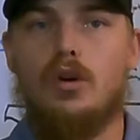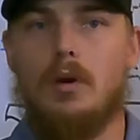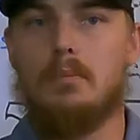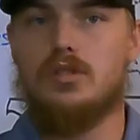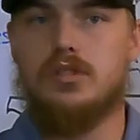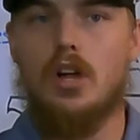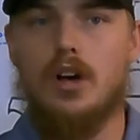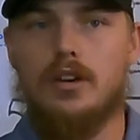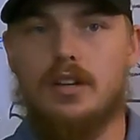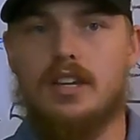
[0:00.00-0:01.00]
Weber's
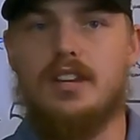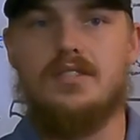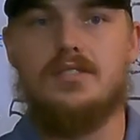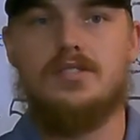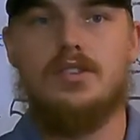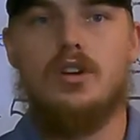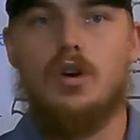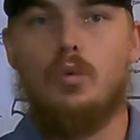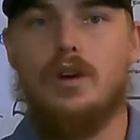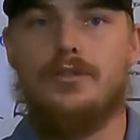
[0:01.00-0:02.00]
law is
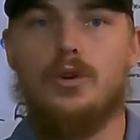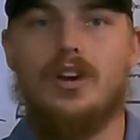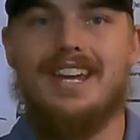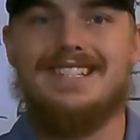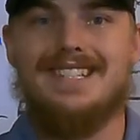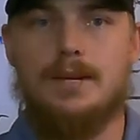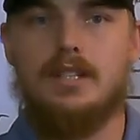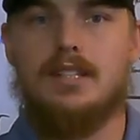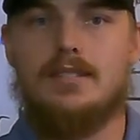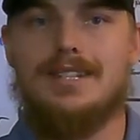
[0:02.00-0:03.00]
whether a
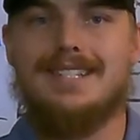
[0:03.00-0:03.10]
stimulus